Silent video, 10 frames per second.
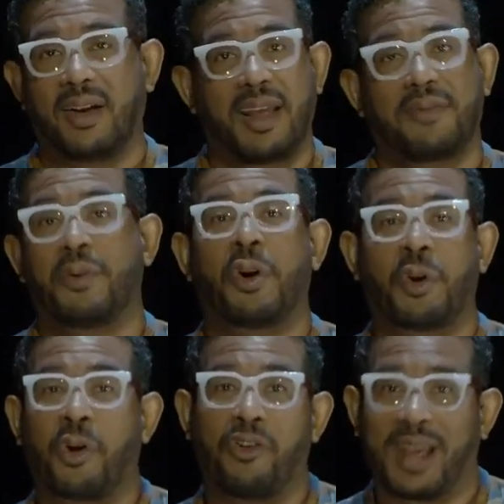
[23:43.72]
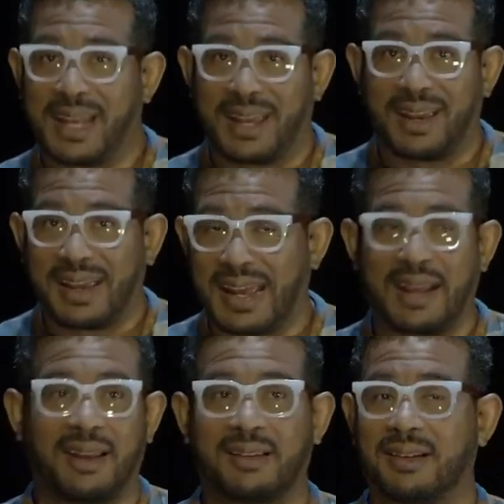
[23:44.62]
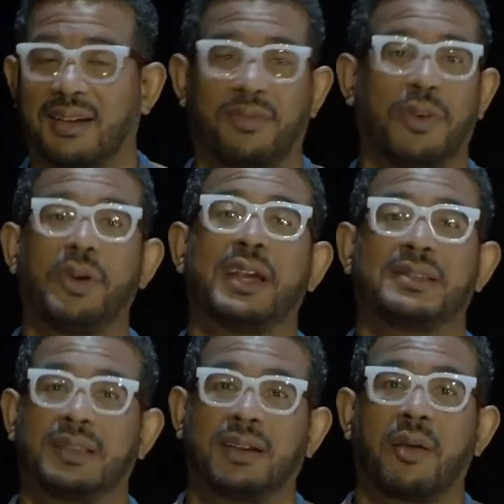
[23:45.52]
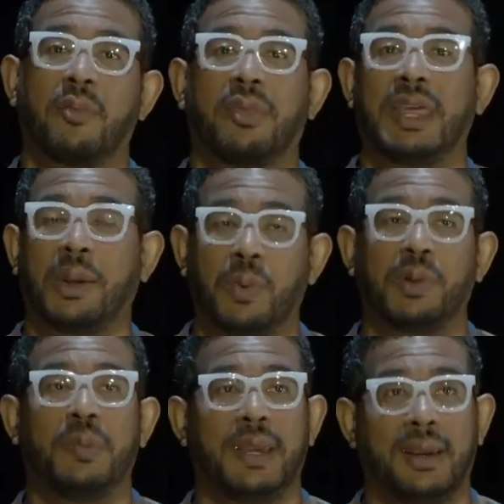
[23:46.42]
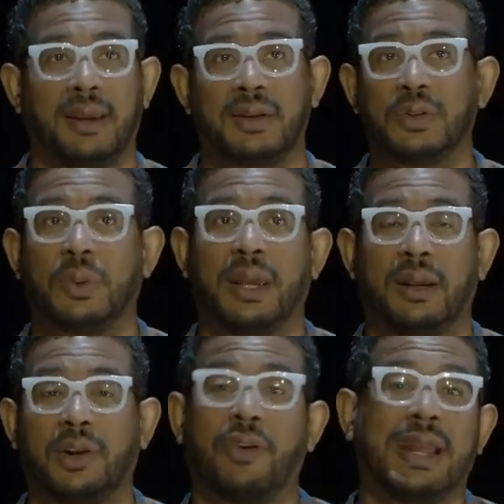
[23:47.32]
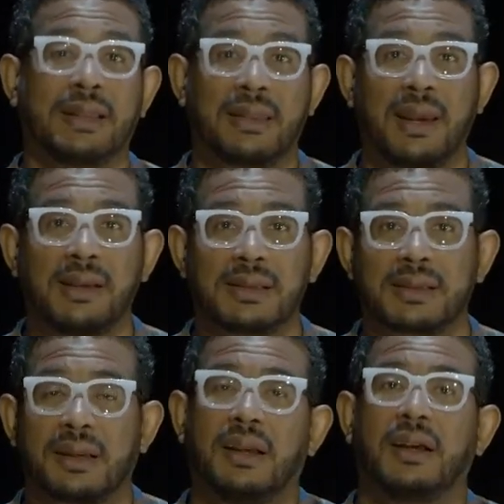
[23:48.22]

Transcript: if not already, in a few years to come, they will be doing great things.